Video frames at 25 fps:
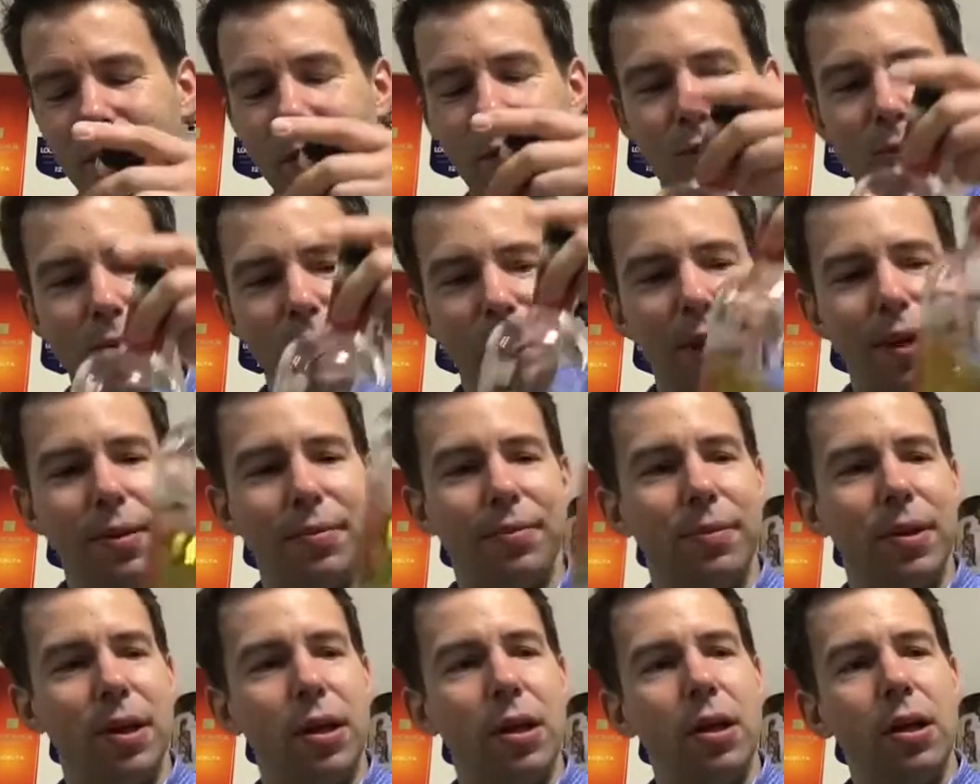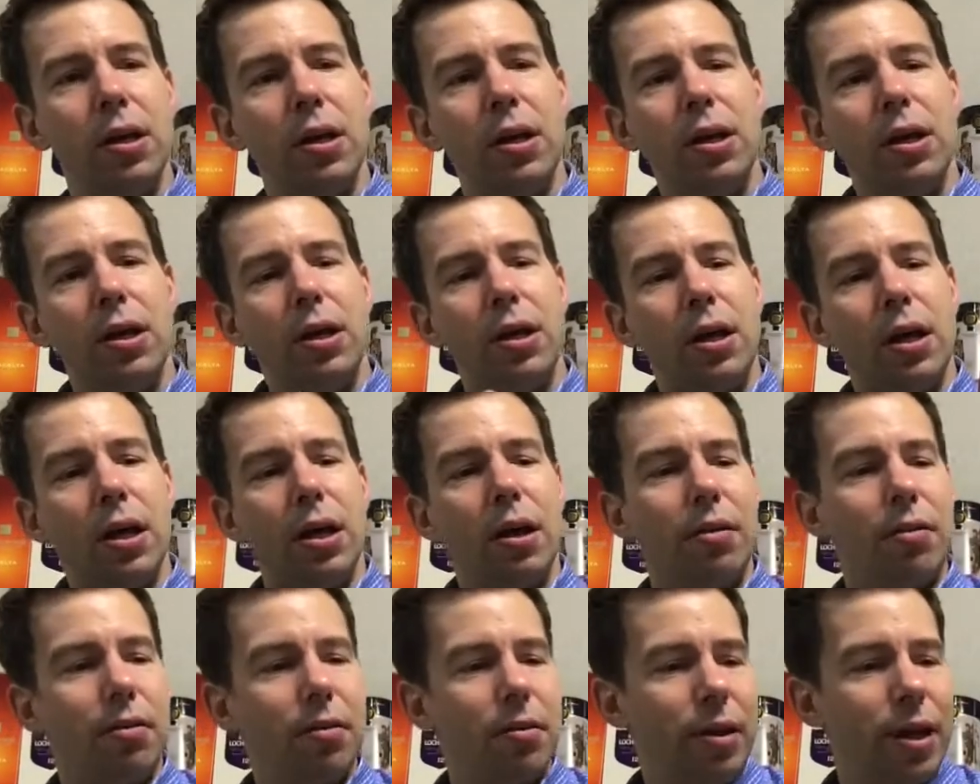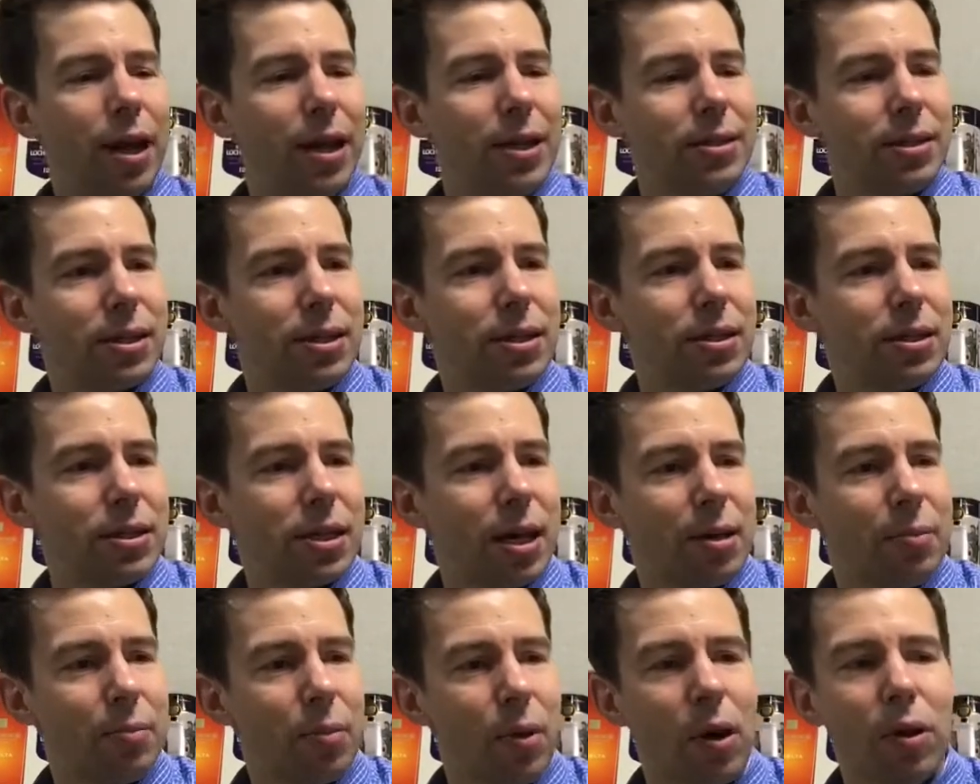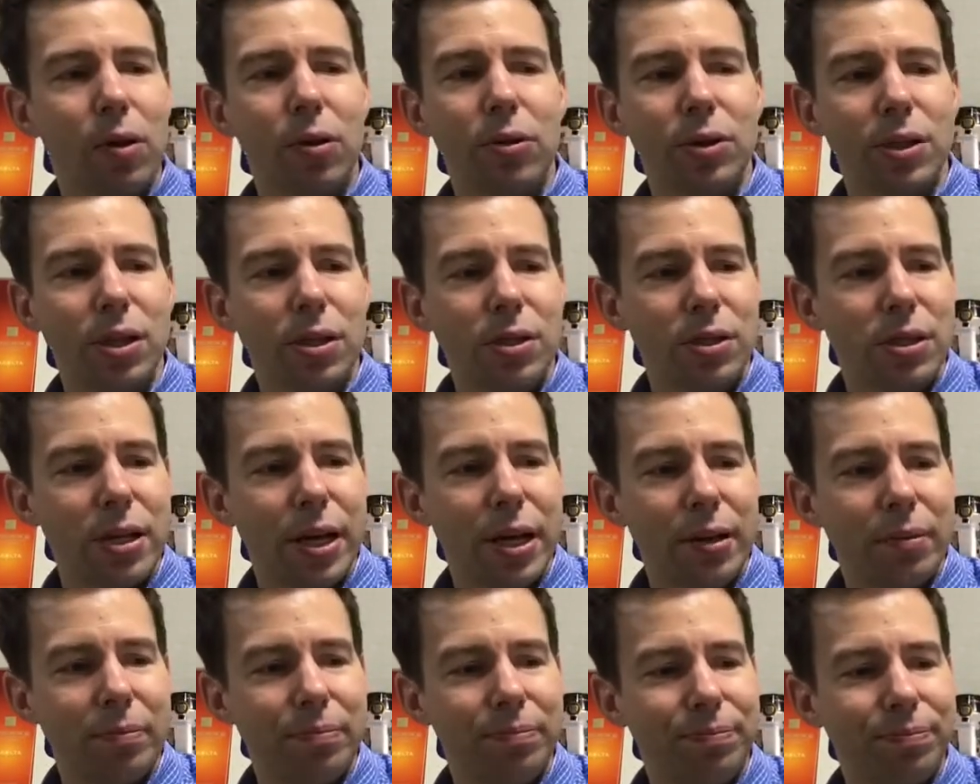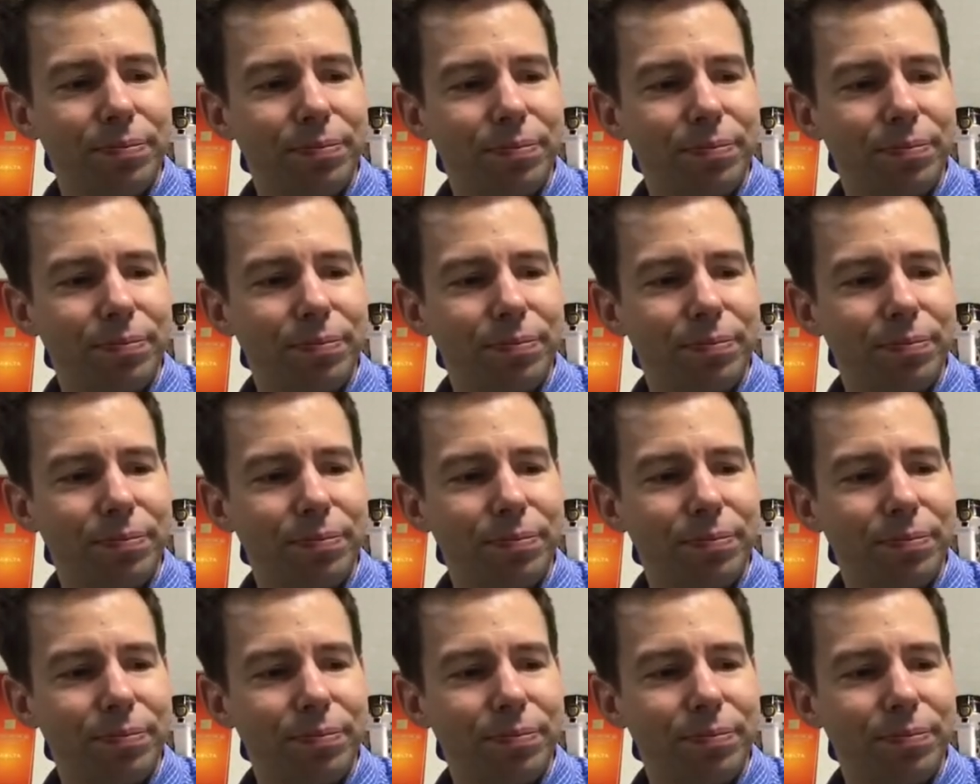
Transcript: All right. Nicely designed bottles, I'll say.